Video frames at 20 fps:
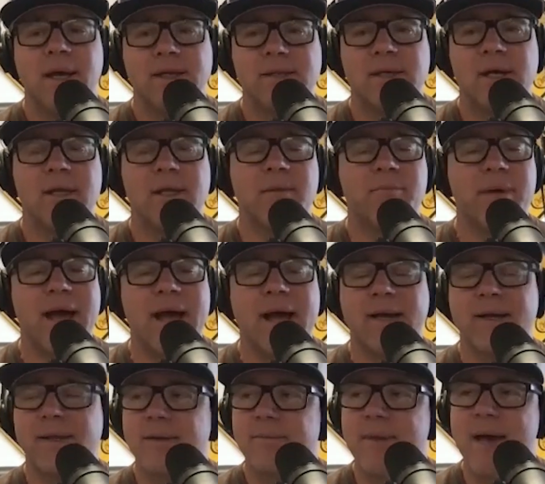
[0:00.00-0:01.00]
It's on the
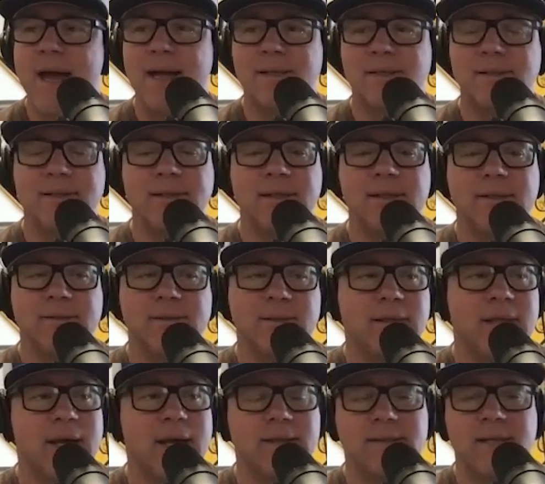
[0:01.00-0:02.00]
back of the magazines a
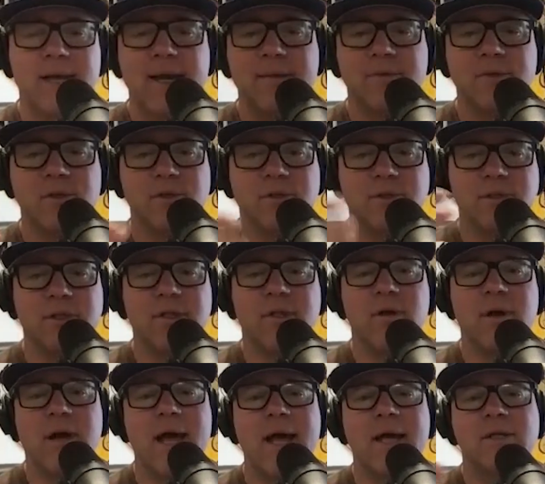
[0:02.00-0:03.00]
lot of times, and you'll see
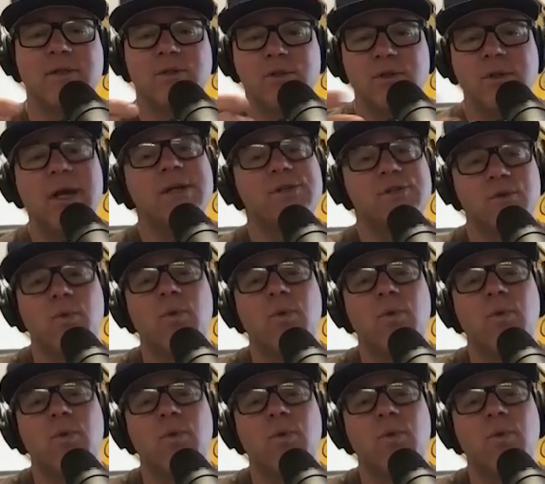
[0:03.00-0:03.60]
their ads. So you guys are